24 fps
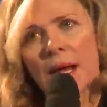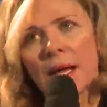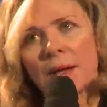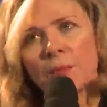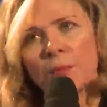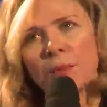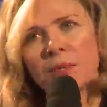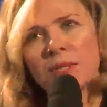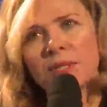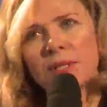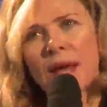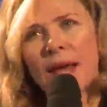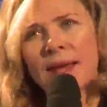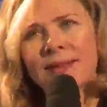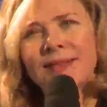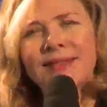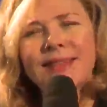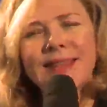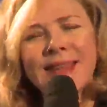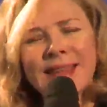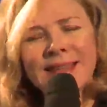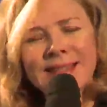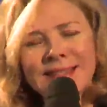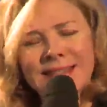It was
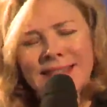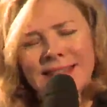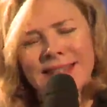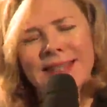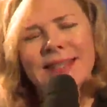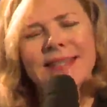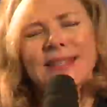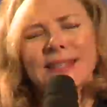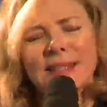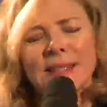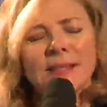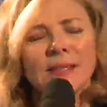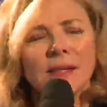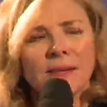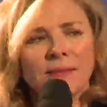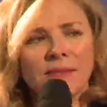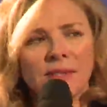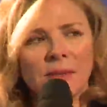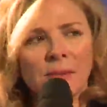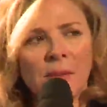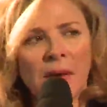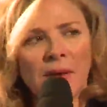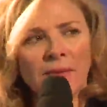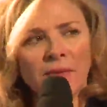and the antithesis
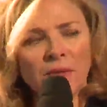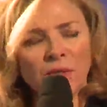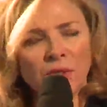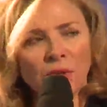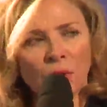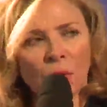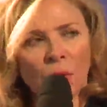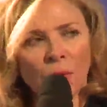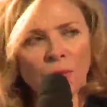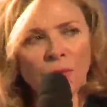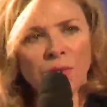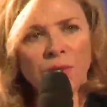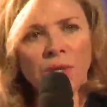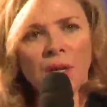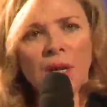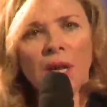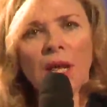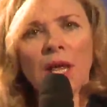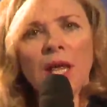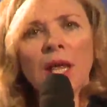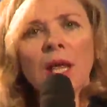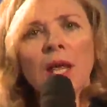of Samantha Jones,